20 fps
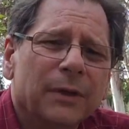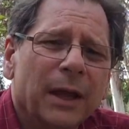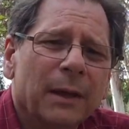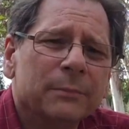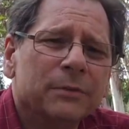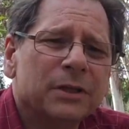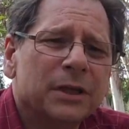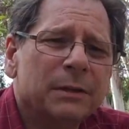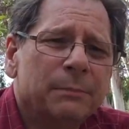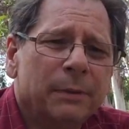
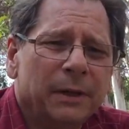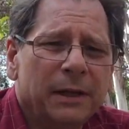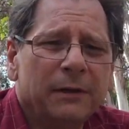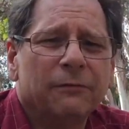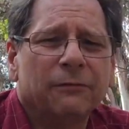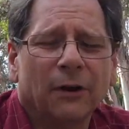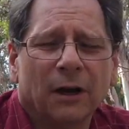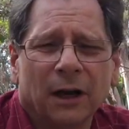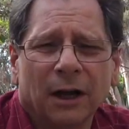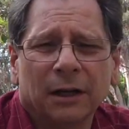
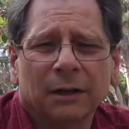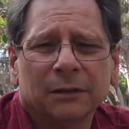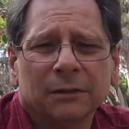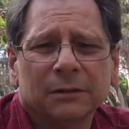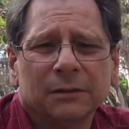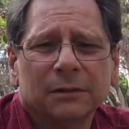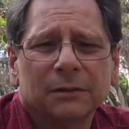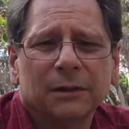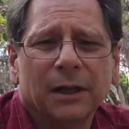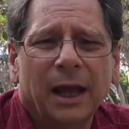MCP
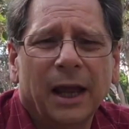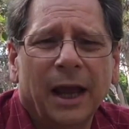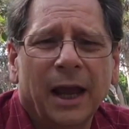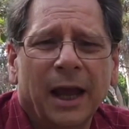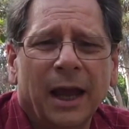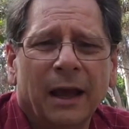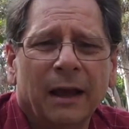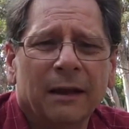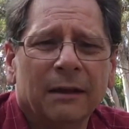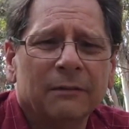files
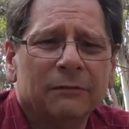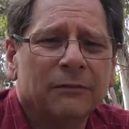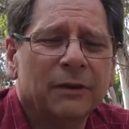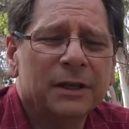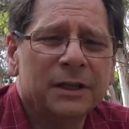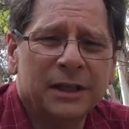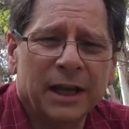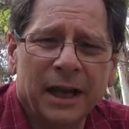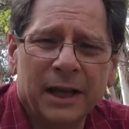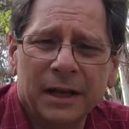have
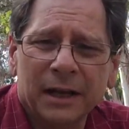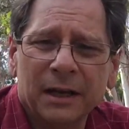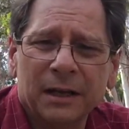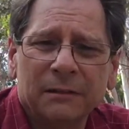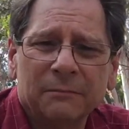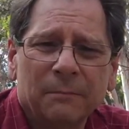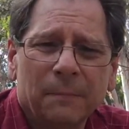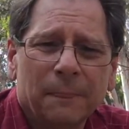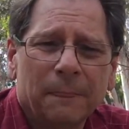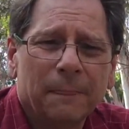
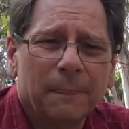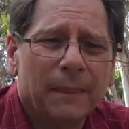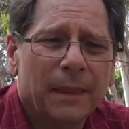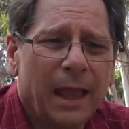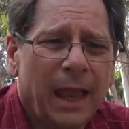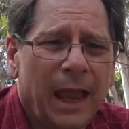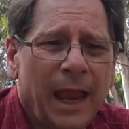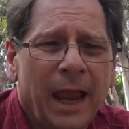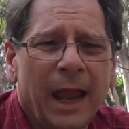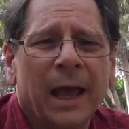data
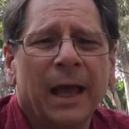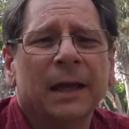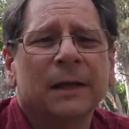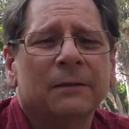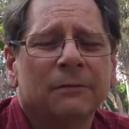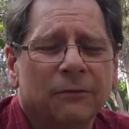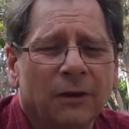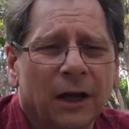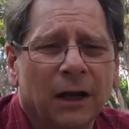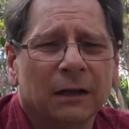
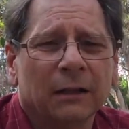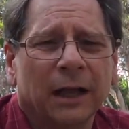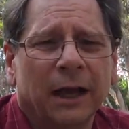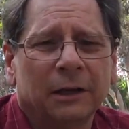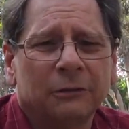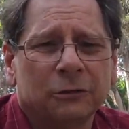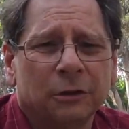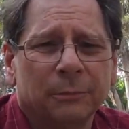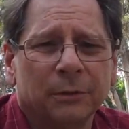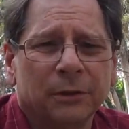and file
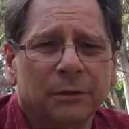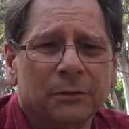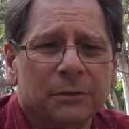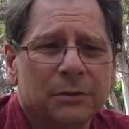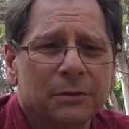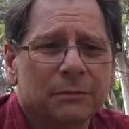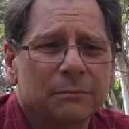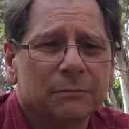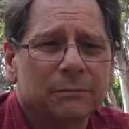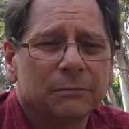
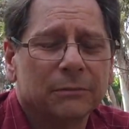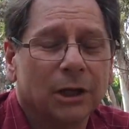attributes.